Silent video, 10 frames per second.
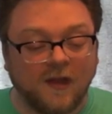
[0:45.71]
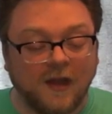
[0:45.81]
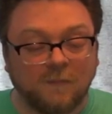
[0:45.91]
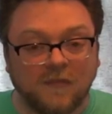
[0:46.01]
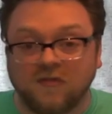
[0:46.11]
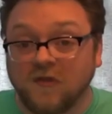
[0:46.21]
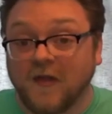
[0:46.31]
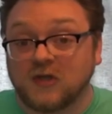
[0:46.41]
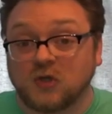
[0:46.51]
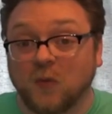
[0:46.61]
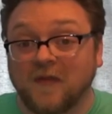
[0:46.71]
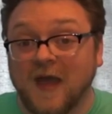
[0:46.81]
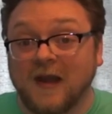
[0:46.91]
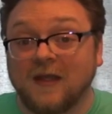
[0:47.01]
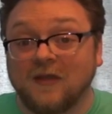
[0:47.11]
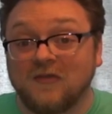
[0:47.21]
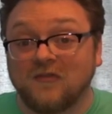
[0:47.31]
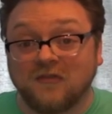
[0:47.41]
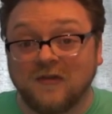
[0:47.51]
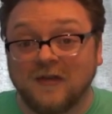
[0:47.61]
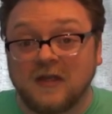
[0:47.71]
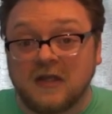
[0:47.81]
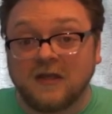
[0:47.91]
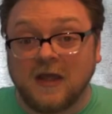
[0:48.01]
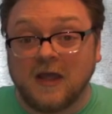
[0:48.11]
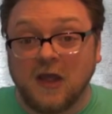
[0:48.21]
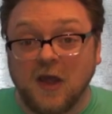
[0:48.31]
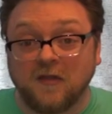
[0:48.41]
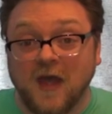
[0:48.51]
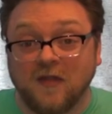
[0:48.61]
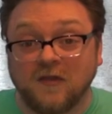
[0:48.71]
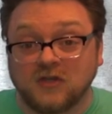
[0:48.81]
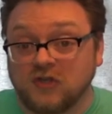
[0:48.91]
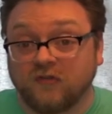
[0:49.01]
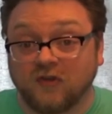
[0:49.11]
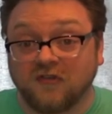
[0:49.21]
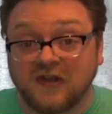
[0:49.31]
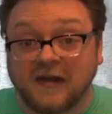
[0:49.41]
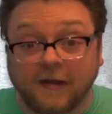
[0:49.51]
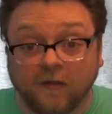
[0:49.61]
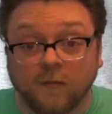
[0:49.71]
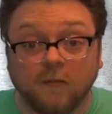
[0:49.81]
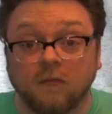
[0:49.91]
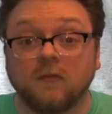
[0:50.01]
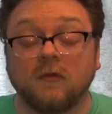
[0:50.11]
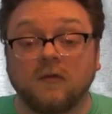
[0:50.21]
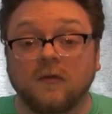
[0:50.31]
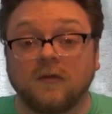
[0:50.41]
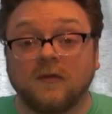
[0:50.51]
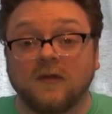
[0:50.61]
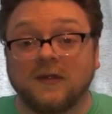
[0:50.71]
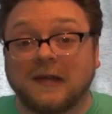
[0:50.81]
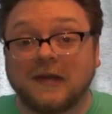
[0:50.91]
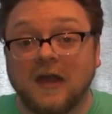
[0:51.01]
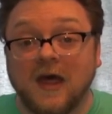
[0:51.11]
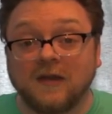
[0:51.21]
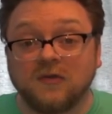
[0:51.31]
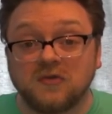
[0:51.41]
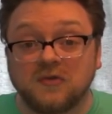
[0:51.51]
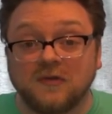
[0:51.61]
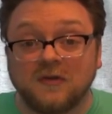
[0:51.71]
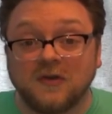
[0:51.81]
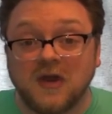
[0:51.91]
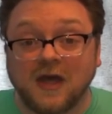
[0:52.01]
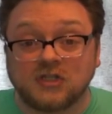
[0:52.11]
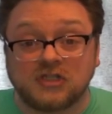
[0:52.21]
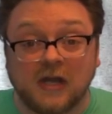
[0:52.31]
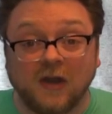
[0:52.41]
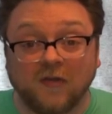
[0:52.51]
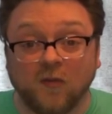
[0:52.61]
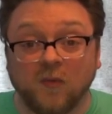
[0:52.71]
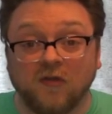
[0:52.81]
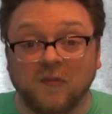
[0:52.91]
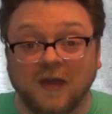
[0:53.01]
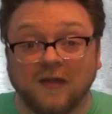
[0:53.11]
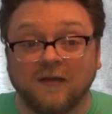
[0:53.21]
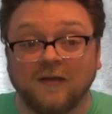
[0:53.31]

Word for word: I'm still not sure what that is. I think she's just eating them, not, not sharing them with me.